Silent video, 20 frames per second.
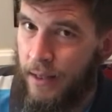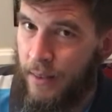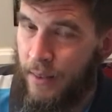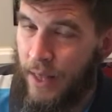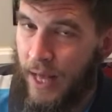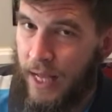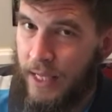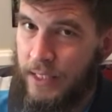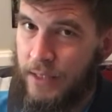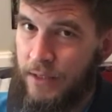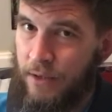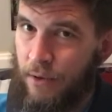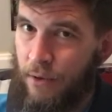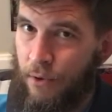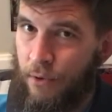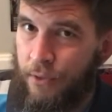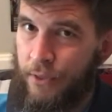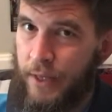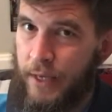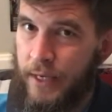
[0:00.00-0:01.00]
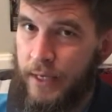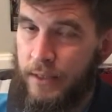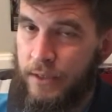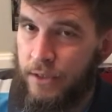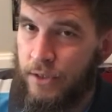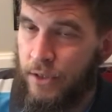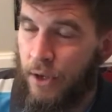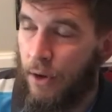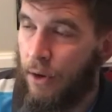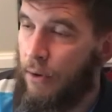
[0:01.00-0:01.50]
That's the whole thing.
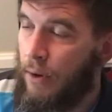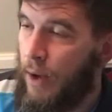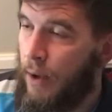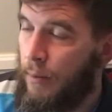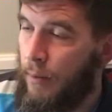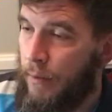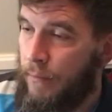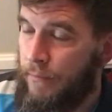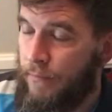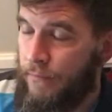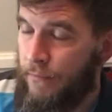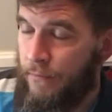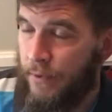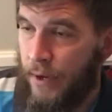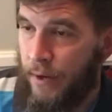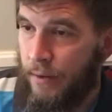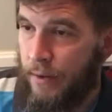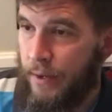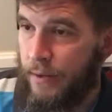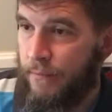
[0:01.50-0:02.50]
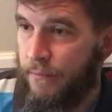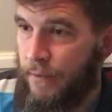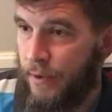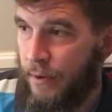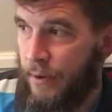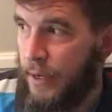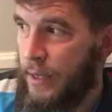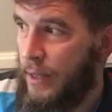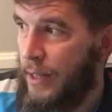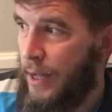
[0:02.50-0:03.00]
So I'm very,
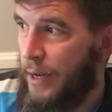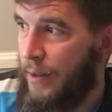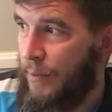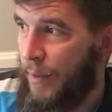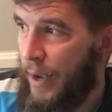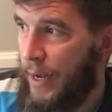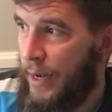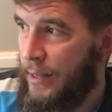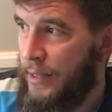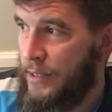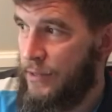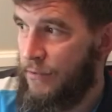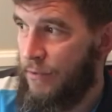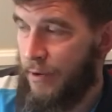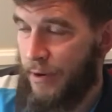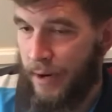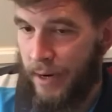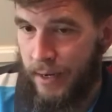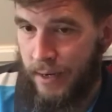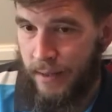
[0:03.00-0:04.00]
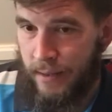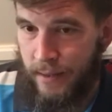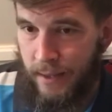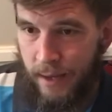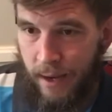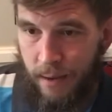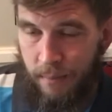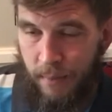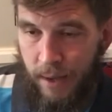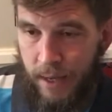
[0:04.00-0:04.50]
very glad I made it this far. I didn't think
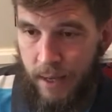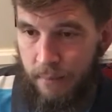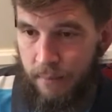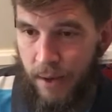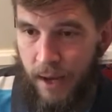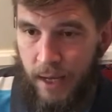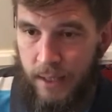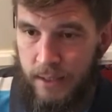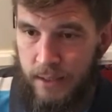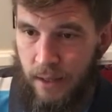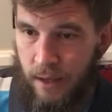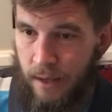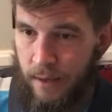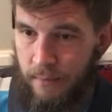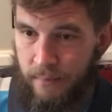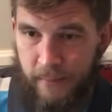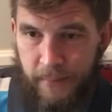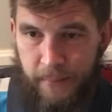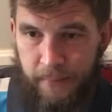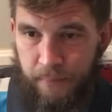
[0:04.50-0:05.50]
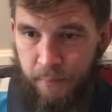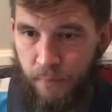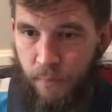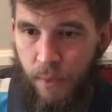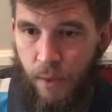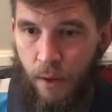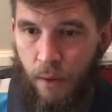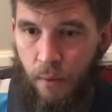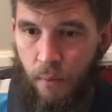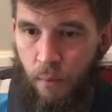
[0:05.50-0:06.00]
I'd make it past like
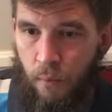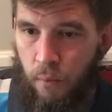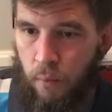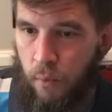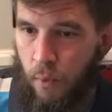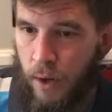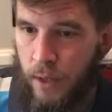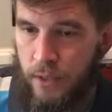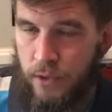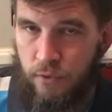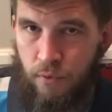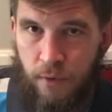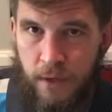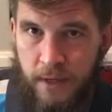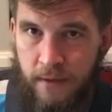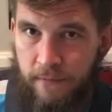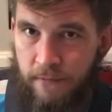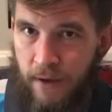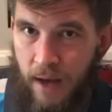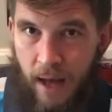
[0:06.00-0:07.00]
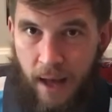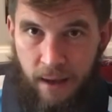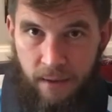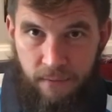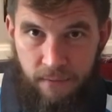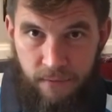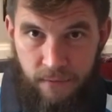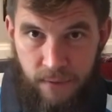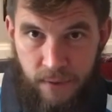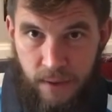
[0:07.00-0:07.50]
125,
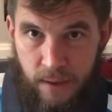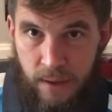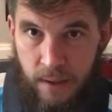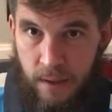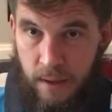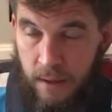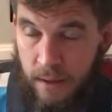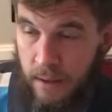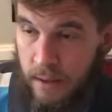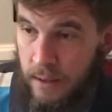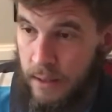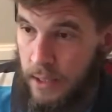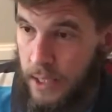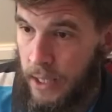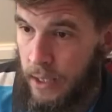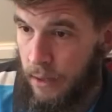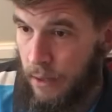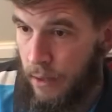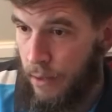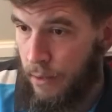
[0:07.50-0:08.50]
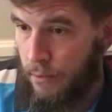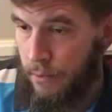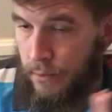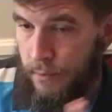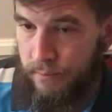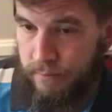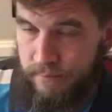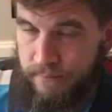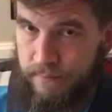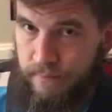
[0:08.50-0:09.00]
let alone
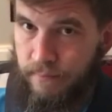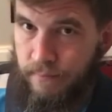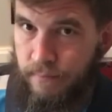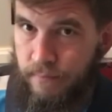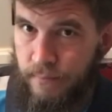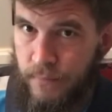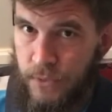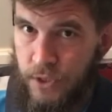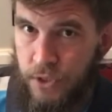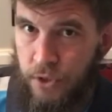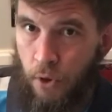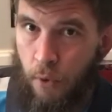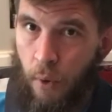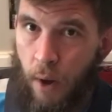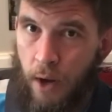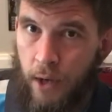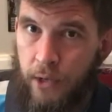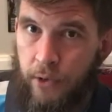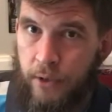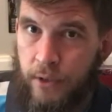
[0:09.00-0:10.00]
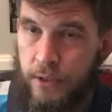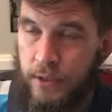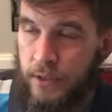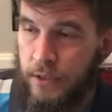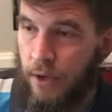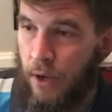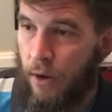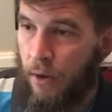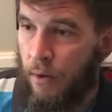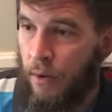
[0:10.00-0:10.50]
200.
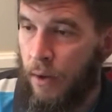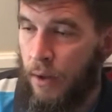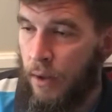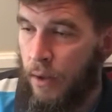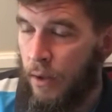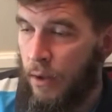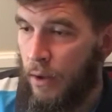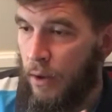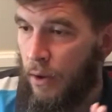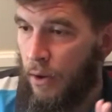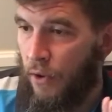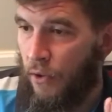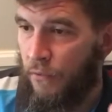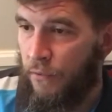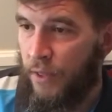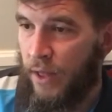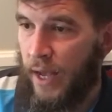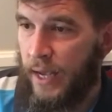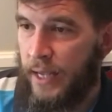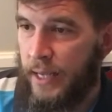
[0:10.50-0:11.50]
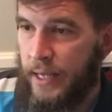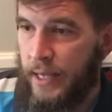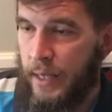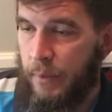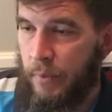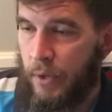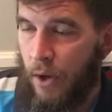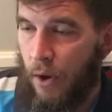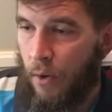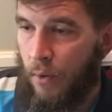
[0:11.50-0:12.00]
So hopefully I can
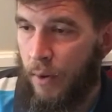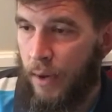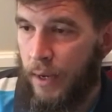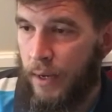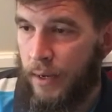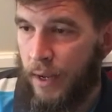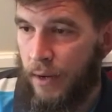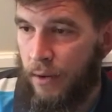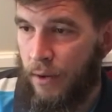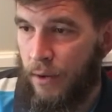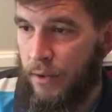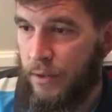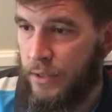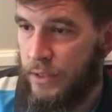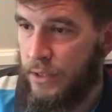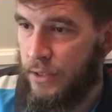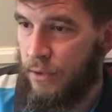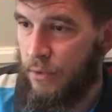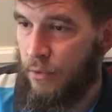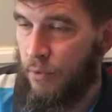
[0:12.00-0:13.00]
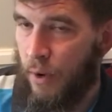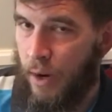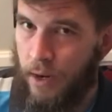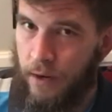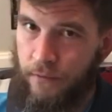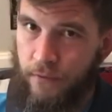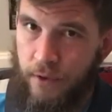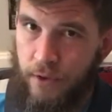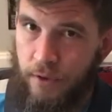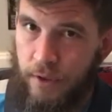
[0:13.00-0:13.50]
keep going. I know there's still quite a
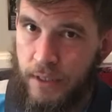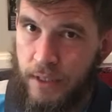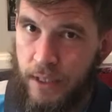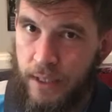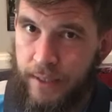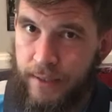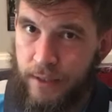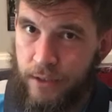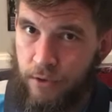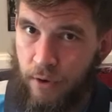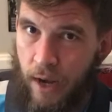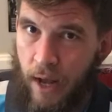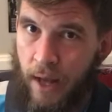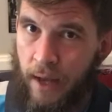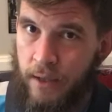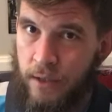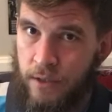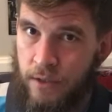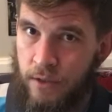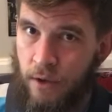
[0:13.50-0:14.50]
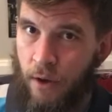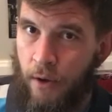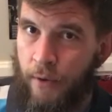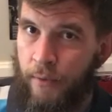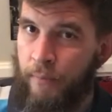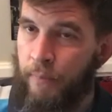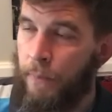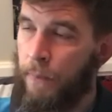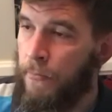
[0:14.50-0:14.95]
few drinks I need to try. So